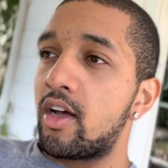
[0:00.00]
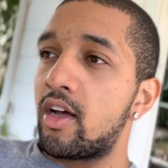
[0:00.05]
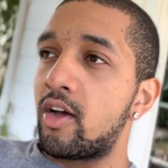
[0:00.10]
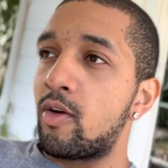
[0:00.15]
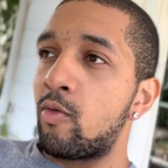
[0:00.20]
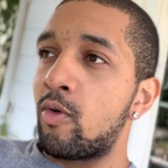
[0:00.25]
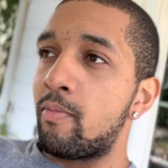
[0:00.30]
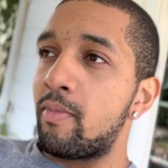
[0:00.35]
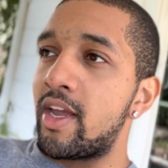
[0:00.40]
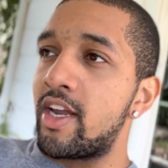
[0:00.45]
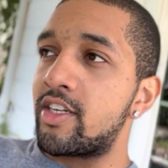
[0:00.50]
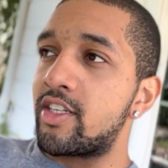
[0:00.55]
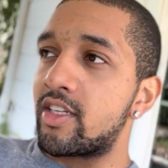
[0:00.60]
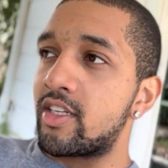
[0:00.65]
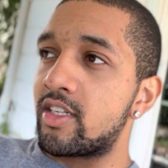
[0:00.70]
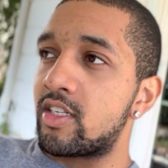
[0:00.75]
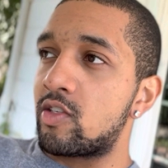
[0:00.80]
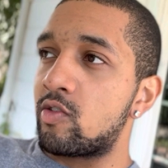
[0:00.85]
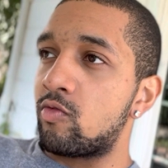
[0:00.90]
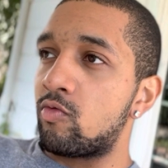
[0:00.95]
with me
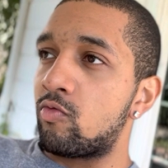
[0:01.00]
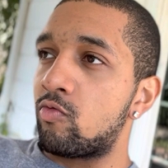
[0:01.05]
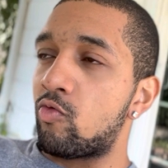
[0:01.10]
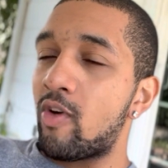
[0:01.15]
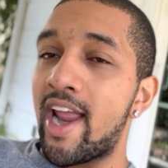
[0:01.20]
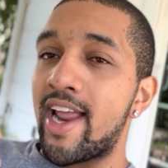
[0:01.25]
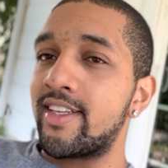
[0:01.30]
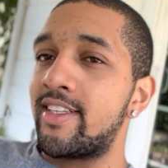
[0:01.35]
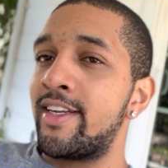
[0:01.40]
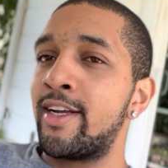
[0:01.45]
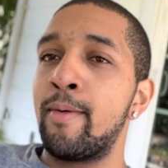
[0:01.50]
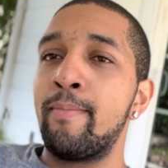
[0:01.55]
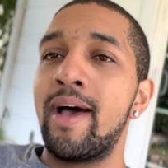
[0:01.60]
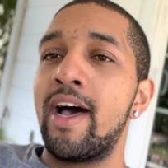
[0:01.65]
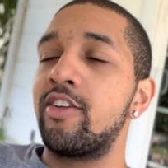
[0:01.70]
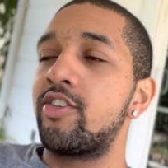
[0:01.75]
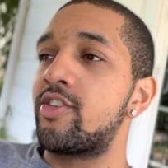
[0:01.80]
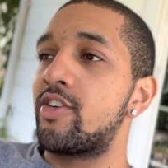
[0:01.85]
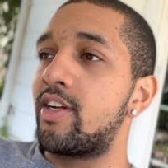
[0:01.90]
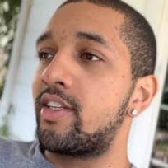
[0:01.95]
just ranting
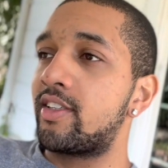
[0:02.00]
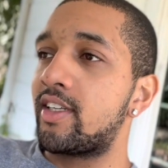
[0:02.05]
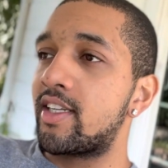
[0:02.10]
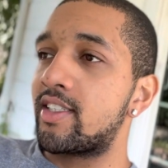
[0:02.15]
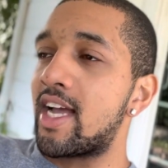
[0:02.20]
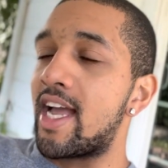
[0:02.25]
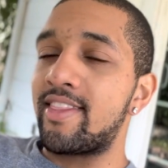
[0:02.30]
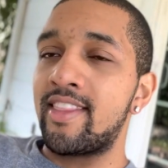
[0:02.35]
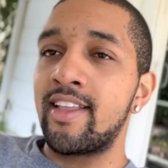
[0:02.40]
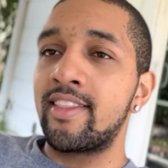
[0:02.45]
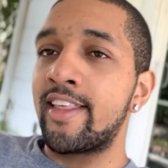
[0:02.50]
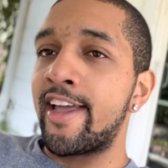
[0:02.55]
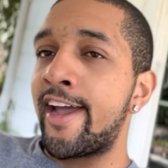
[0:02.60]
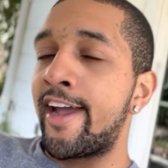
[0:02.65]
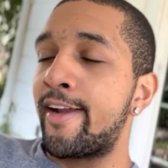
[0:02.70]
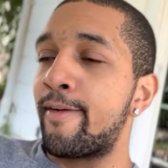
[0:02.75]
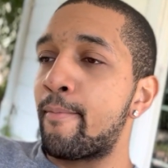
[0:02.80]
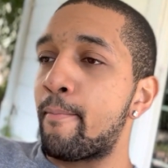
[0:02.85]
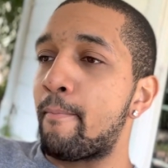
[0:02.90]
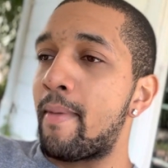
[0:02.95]
about certain things, I think
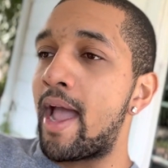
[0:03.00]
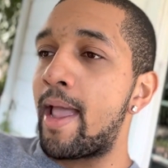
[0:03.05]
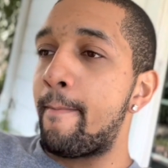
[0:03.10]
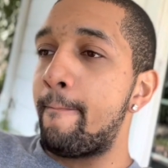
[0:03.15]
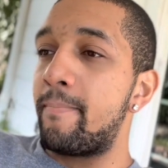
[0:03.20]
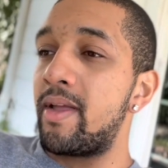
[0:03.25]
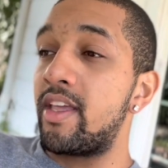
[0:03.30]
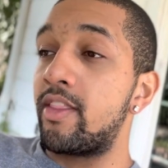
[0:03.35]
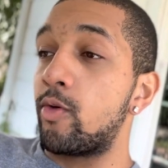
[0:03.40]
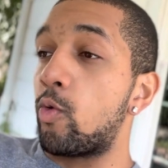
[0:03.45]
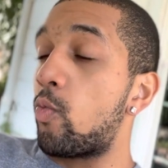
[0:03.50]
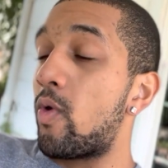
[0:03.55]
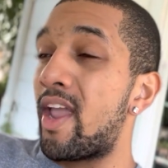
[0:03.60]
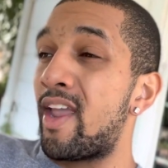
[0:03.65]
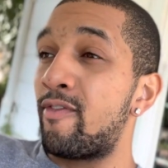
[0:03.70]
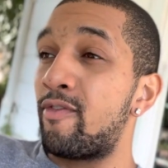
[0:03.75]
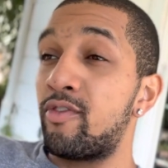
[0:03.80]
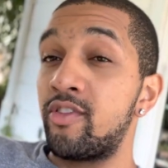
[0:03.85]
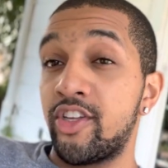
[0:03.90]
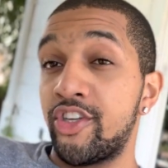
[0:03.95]
that might be the way
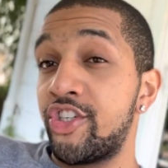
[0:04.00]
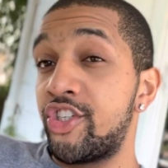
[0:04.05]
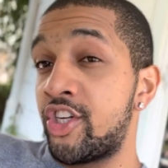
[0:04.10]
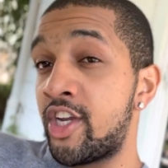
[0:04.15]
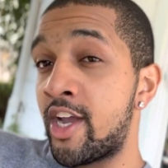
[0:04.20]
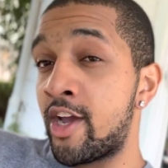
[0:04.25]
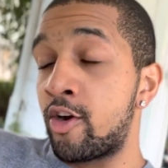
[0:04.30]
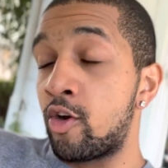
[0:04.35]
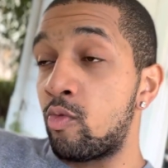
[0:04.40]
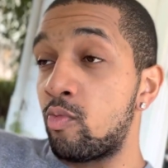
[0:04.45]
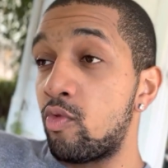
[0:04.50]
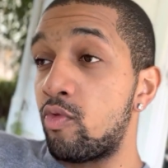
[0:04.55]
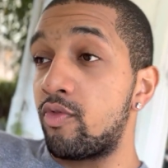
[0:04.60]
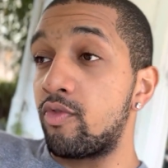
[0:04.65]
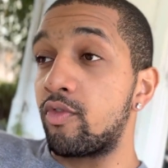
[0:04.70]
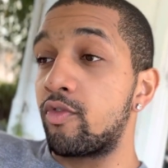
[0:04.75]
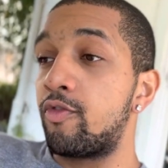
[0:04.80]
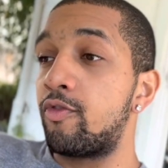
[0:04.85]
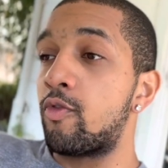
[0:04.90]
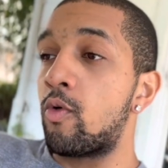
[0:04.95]
for the channel
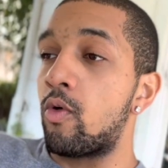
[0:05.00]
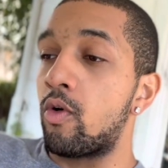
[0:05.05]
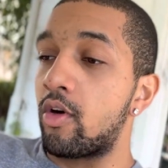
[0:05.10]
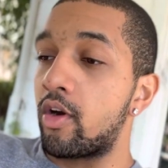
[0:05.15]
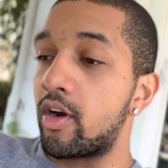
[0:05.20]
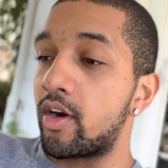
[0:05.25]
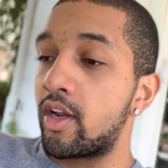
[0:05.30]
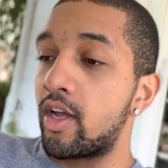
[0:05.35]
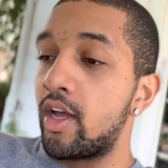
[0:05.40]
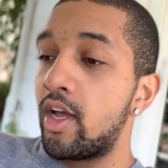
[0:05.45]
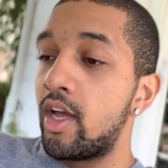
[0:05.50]
moving forward.